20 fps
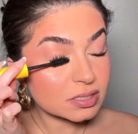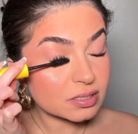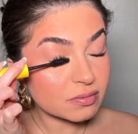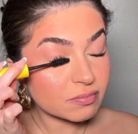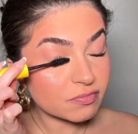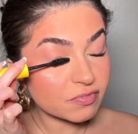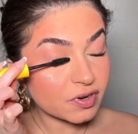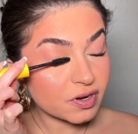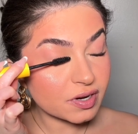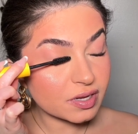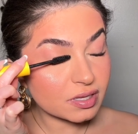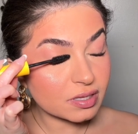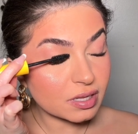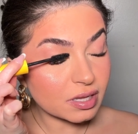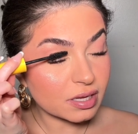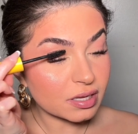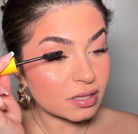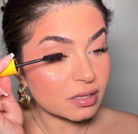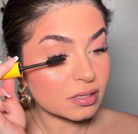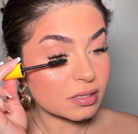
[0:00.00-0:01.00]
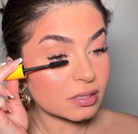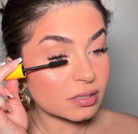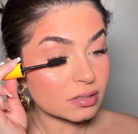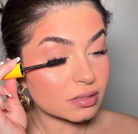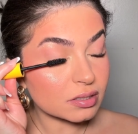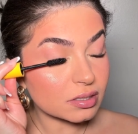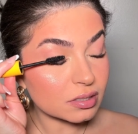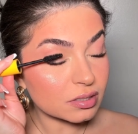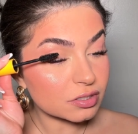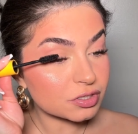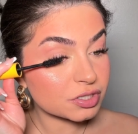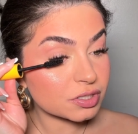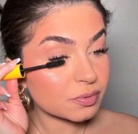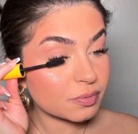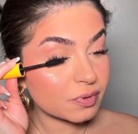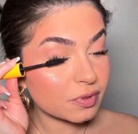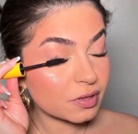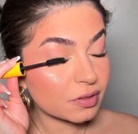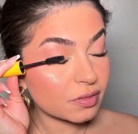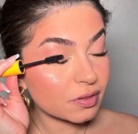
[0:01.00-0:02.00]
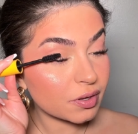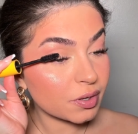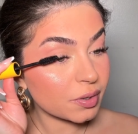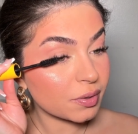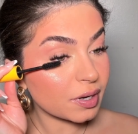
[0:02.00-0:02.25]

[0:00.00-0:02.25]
I'm very like diligent with it though.